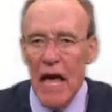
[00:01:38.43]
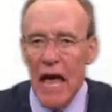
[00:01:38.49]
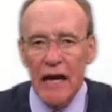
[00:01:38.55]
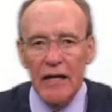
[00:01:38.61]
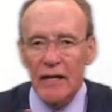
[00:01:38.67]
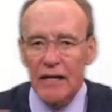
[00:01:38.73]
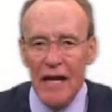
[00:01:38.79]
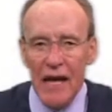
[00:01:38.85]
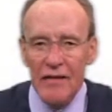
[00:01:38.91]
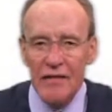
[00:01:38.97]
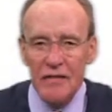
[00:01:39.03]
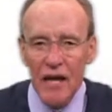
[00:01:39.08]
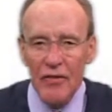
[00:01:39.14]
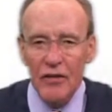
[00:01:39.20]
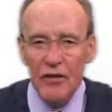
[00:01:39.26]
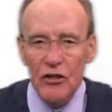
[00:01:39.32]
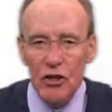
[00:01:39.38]
And it has
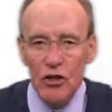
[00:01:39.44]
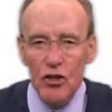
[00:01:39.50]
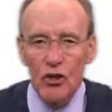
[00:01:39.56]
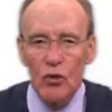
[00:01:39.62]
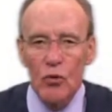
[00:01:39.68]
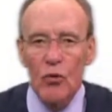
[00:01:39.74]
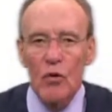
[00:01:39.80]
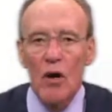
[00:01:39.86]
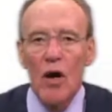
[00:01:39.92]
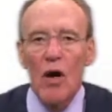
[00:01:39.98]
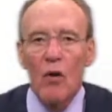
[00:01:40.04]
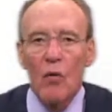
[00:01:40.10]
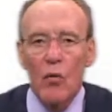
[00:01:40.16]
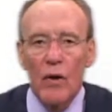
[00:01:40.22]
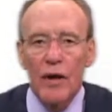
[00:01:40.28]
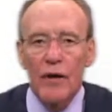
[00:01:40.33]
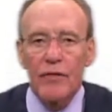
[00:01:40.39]
nothing to do
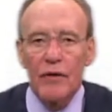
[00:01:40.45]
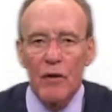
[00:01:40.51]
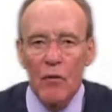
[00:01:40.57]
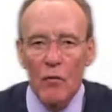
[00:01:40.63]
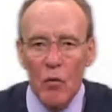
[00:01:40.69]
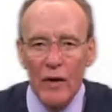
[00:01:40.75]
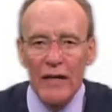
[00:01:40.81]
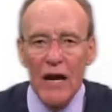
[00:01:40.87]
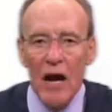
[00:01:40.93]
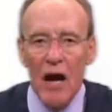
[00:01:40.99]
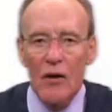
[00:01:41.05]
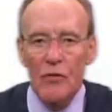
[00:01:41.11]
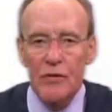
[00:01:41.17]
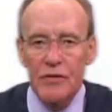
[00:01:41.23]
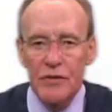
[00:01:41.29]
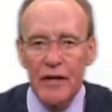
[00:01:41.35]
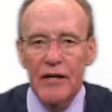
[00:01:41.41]
with what
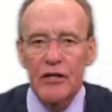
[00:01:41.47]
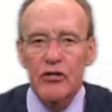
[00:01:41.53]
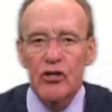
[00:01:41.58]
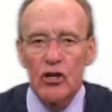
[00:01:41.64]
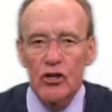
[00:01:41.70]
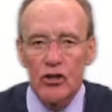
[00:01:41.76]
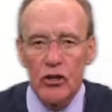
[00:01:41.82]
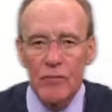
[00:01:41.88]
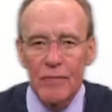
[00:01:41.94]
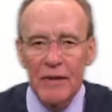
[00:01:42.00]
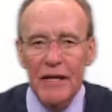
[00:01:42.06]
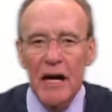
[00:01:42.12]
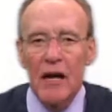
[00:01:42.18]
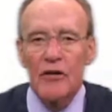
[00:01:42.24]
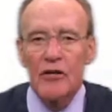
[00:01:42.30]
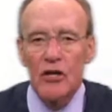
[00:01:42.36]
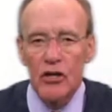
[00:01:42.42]
Congress thinks should be
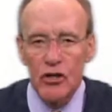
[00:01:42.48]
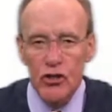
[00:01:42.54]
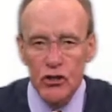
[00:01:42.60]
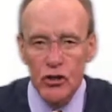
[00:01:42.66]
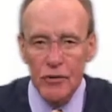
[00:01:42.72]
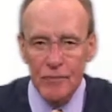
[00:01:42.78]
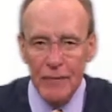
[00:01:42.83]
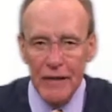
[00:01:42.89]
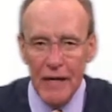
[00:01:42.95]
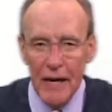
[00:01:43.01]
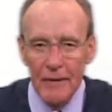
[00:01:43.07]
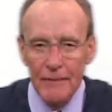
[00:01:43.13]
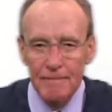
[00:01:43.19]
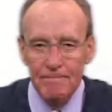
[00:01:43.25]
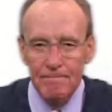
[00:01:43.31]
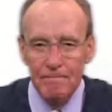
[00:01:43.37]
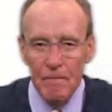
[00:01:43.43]
done, shouldn't be done.